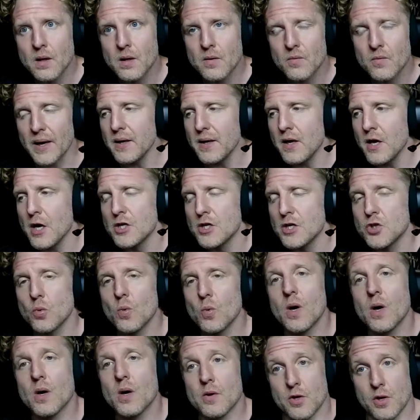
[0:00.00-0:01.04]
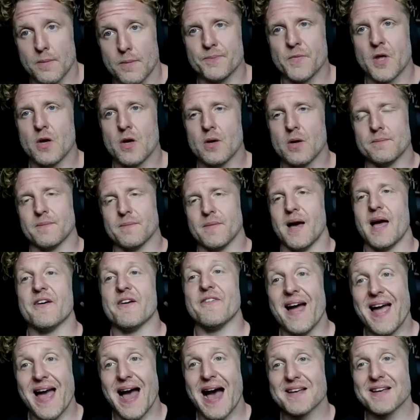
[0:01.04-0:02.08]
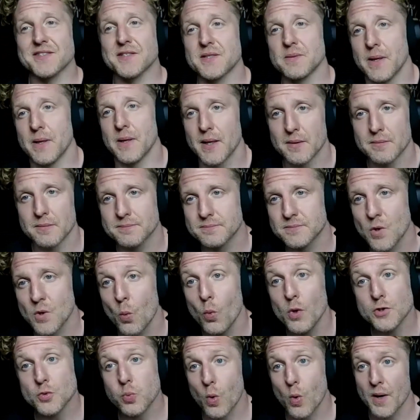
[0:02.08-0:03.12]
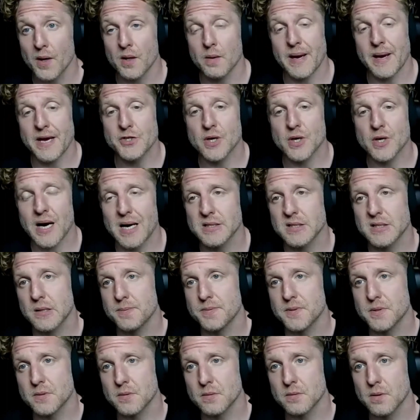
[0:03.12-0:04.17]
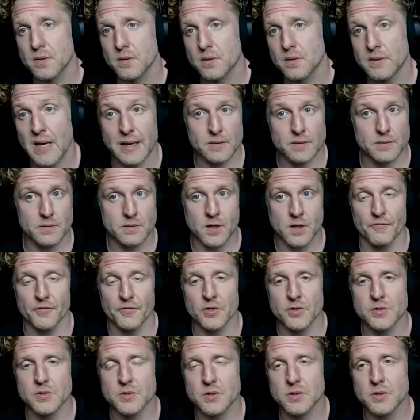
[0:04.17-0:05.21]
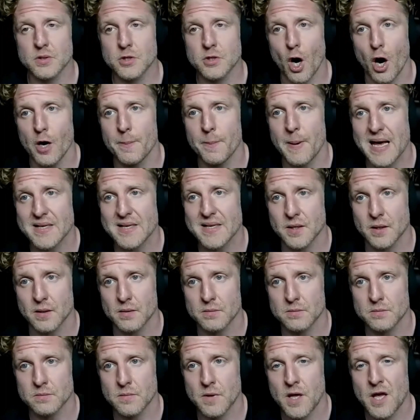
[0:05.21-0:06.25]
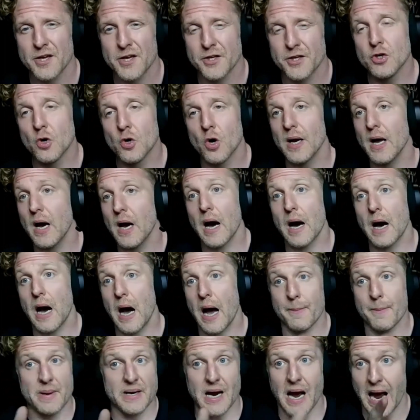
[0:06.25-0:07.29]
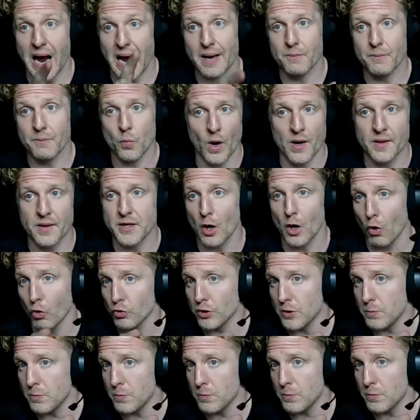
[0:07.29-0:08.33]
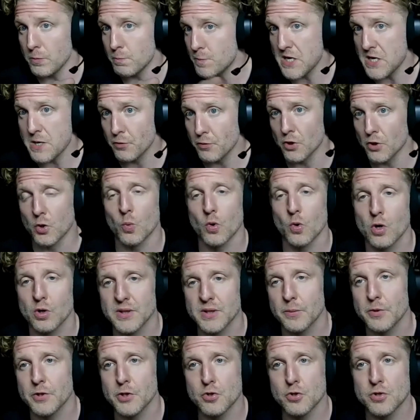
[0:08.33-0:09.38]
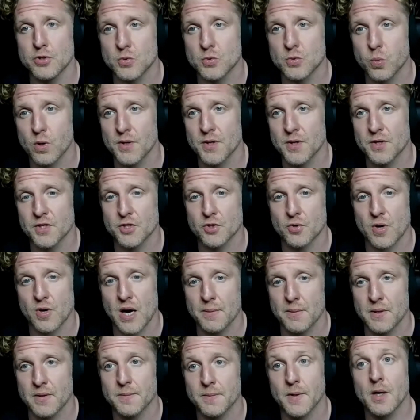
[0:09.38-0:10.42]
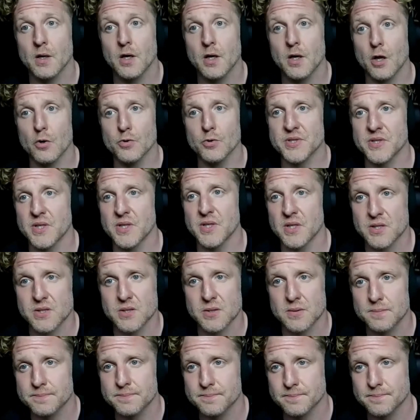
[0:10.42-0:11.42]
Right? So if I ask somebody, what's one of the major concepts that governs guard passing? You know what? I bet I'm one of the only people in the world that will use this word to describe it. Closeness.